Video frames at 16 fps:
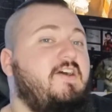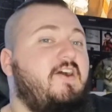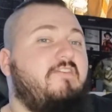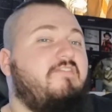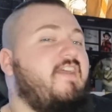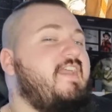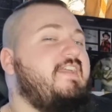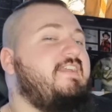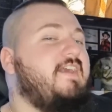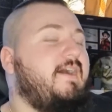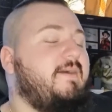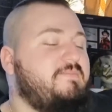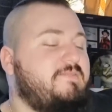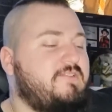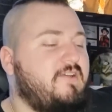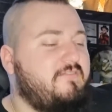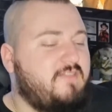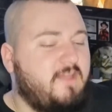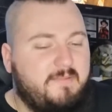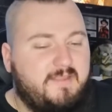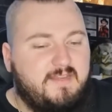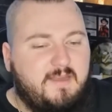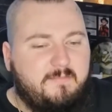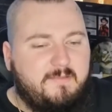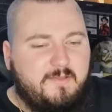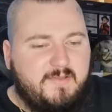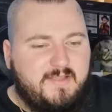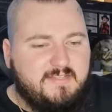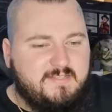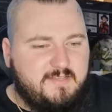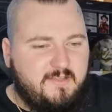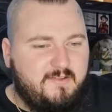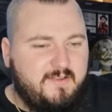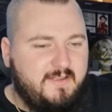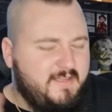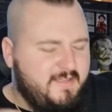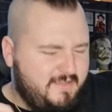of AEWs of WWE, so